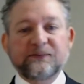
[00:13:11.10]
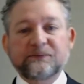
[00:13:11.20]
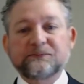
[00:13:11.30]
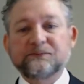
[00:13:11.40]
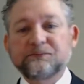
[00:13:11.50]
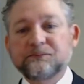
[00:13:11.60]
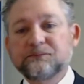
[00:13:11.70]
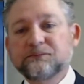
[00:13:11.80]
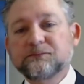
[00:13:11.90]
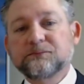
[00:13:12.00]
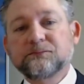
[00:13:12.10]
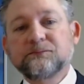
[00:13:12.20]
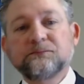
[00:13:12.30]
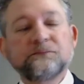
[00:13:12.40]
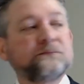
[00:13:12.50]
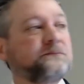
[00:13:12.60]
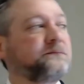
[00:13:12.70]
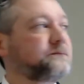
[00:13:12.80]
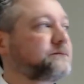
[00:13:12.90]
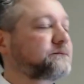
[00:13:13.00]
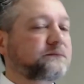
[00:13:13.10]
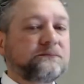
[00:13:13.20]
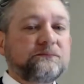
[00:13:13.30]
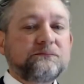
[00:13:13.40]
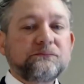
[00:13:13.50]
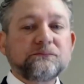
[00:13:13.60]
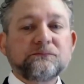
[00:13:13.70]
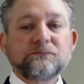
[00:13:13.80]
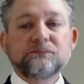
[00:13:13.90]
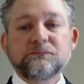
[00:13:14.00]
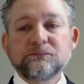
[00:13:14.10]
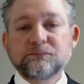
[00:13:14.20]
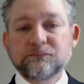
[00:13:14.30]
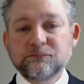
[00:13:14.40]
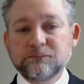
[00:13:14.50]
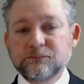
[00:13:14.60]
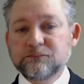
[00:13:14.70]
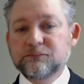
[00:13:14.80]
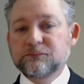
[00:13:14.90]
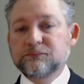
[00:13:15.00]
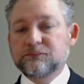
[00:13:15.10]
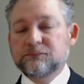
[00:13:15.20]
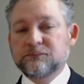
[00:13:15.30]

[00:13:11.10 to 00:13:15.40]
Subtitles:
[no speech]